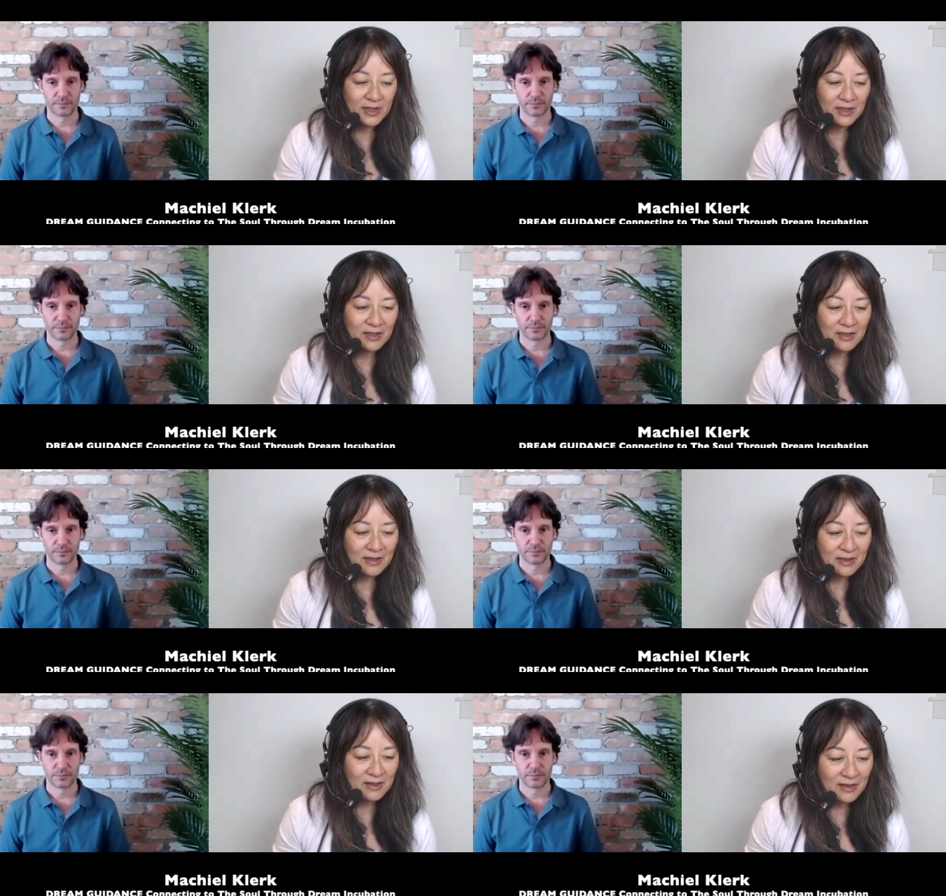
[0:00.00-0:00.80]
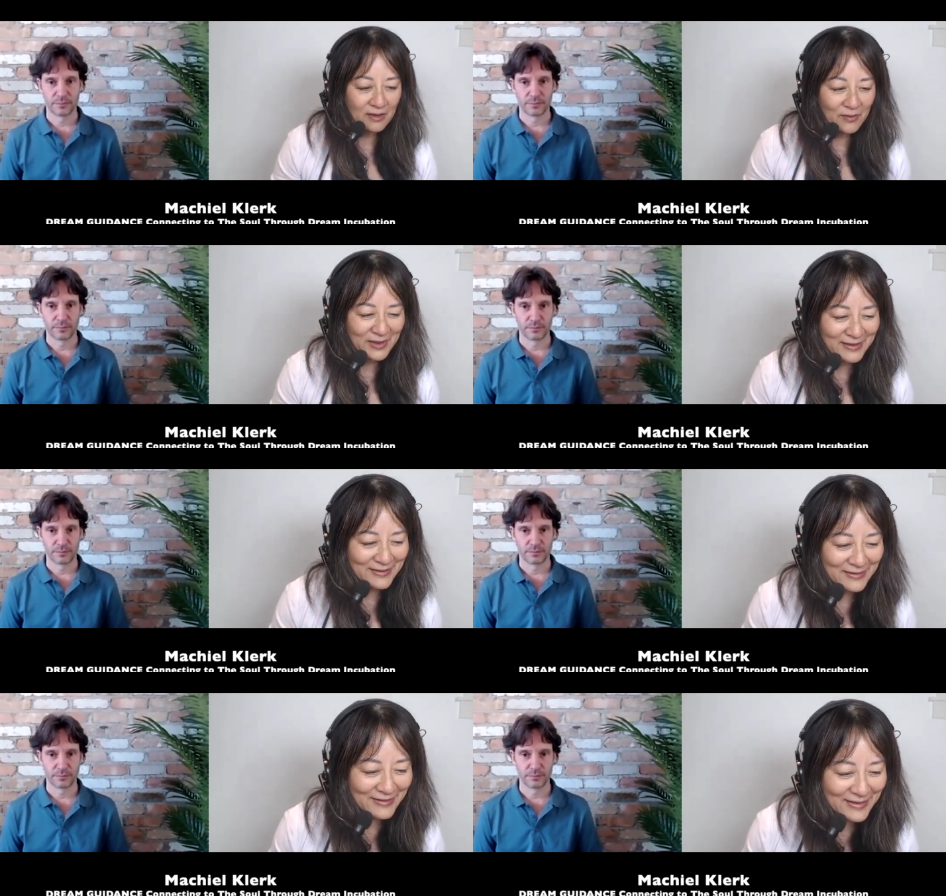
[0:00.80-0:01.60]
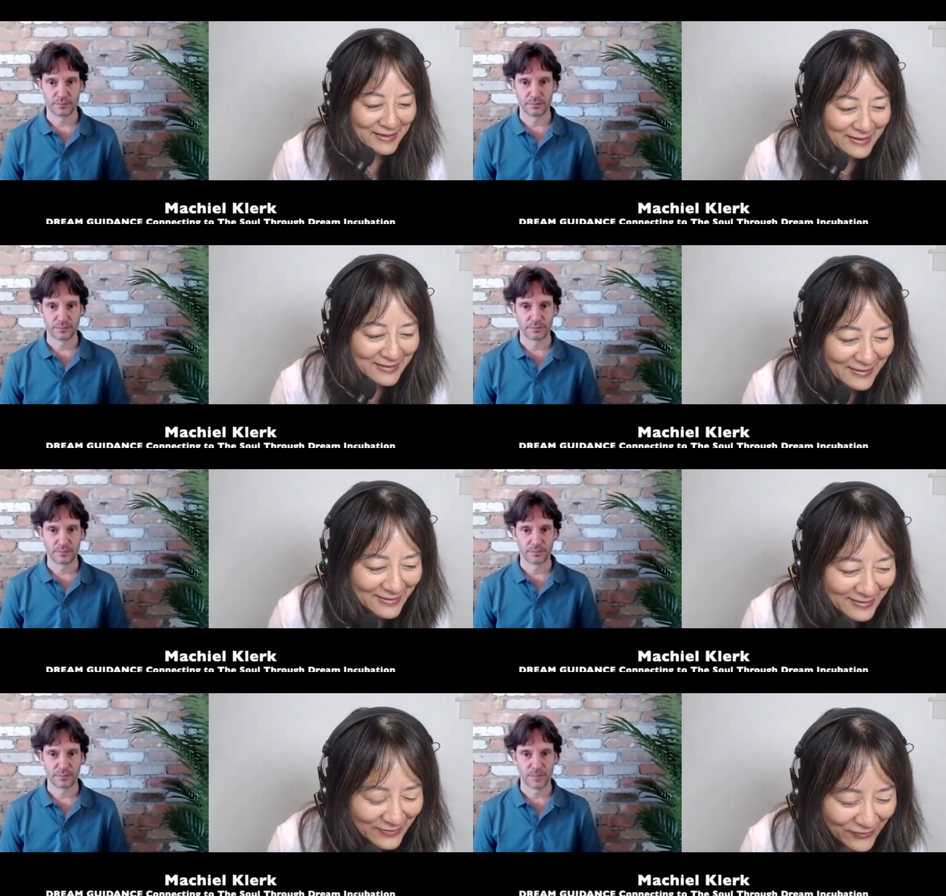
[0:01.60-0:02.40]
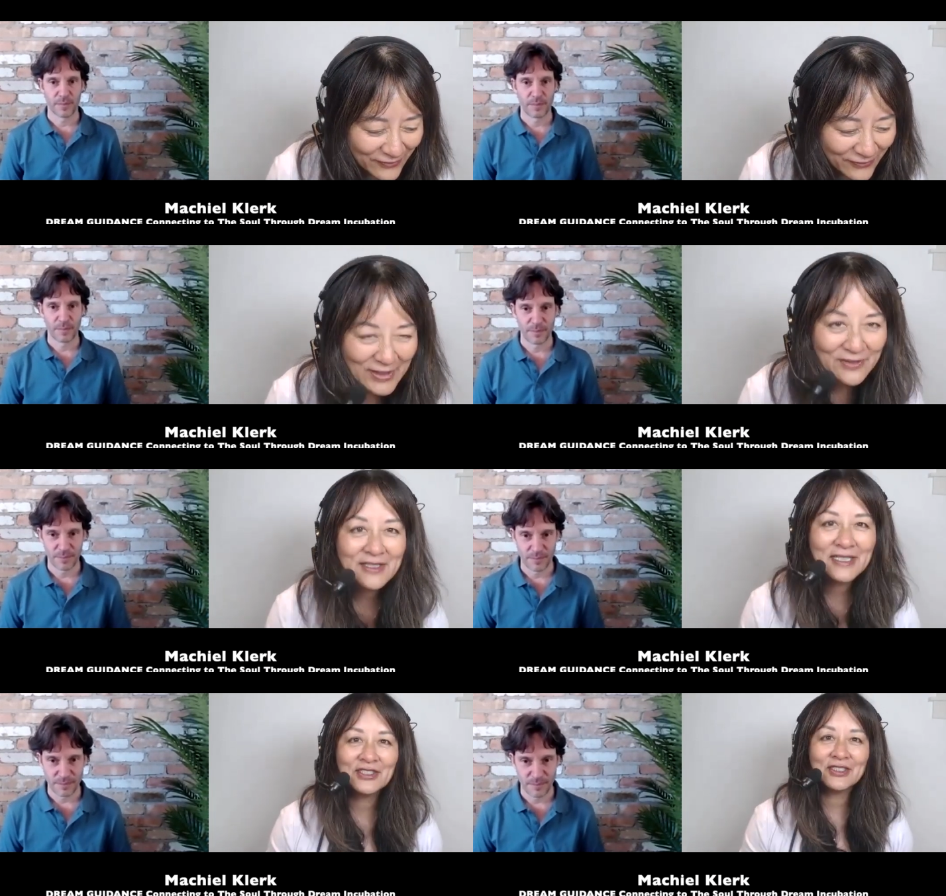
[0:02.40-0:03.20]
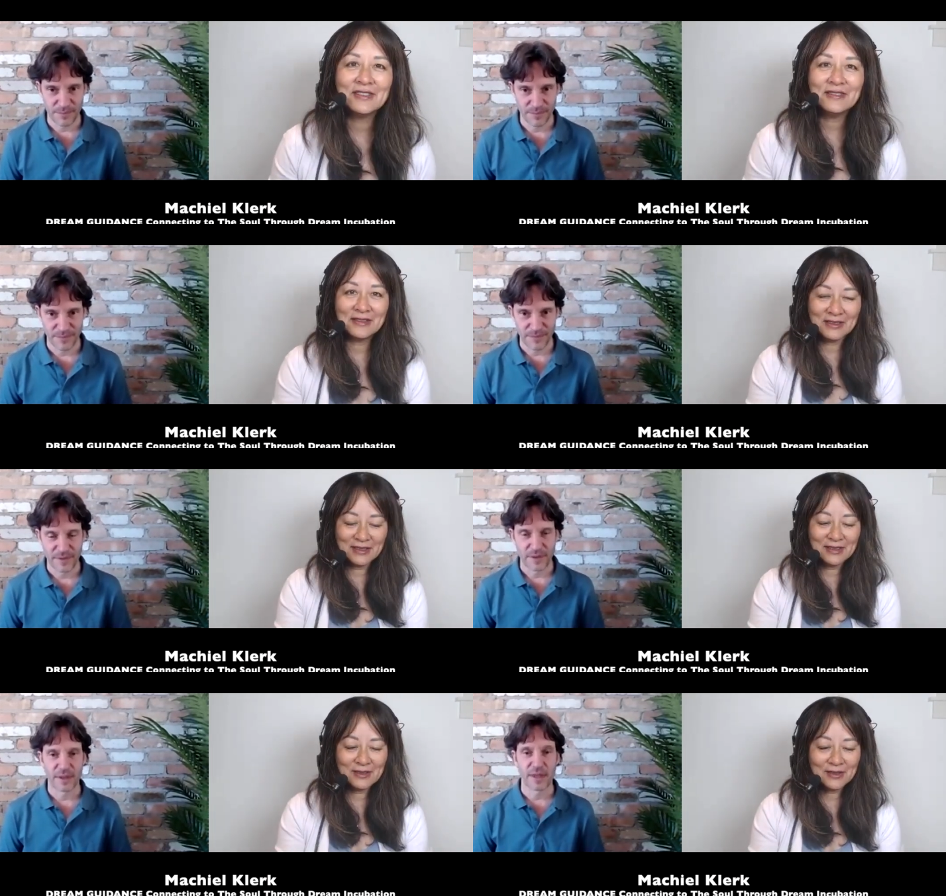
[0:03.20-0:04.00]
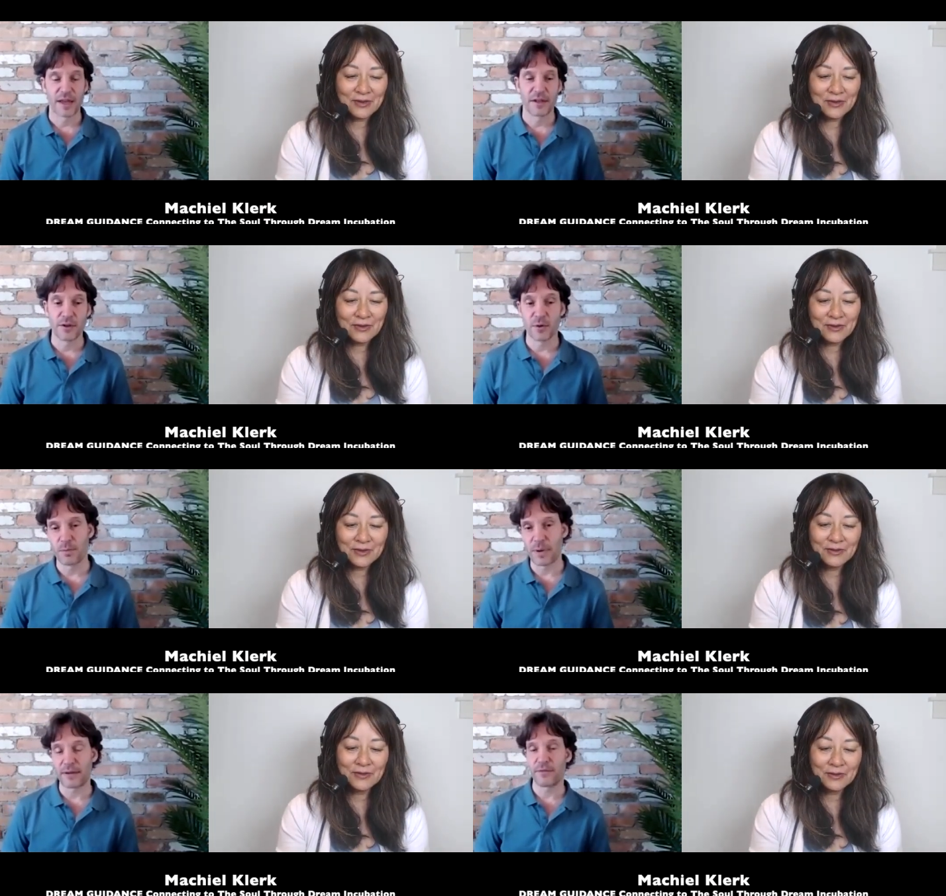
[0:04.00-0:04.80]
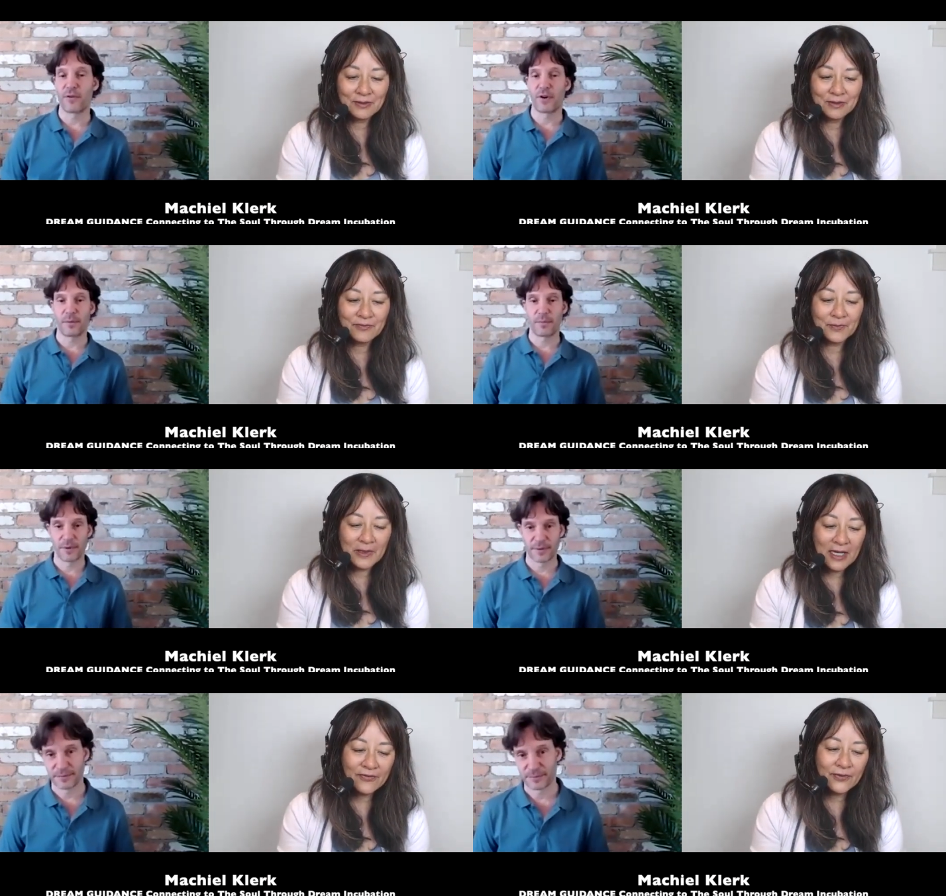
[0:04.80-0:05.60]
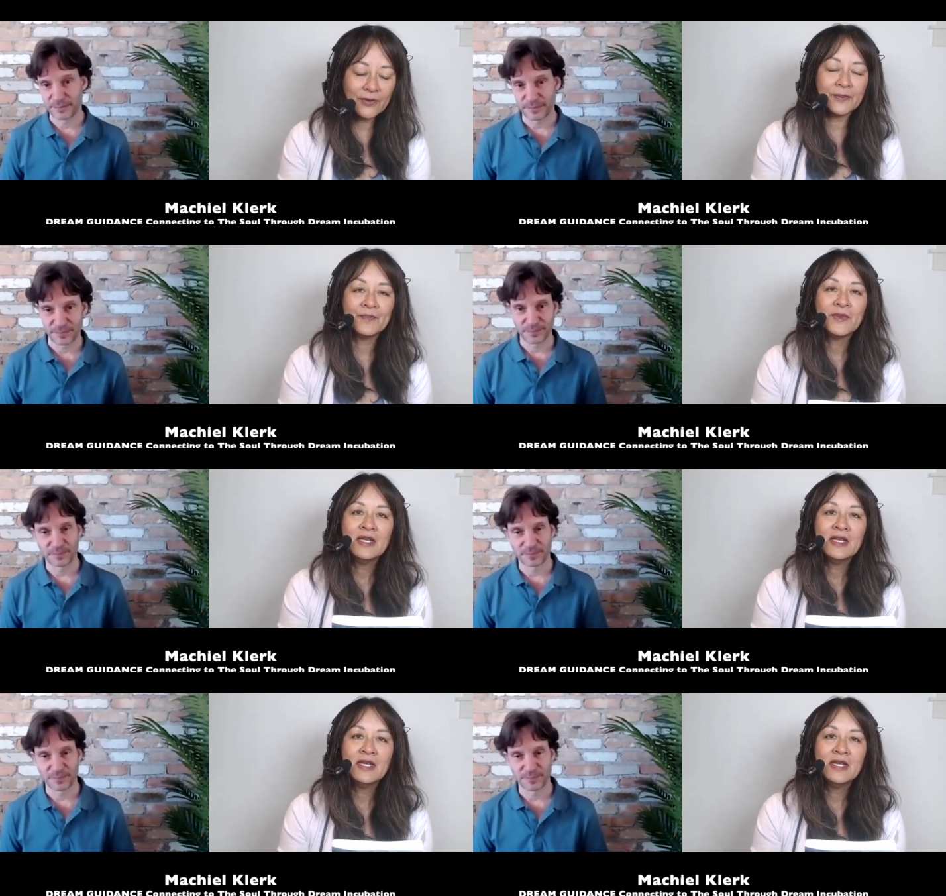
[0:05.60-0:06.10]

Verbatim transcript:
Speaker 1: Jung what is it called the Jung Foundation I think yeah, the Jung platform. Platform.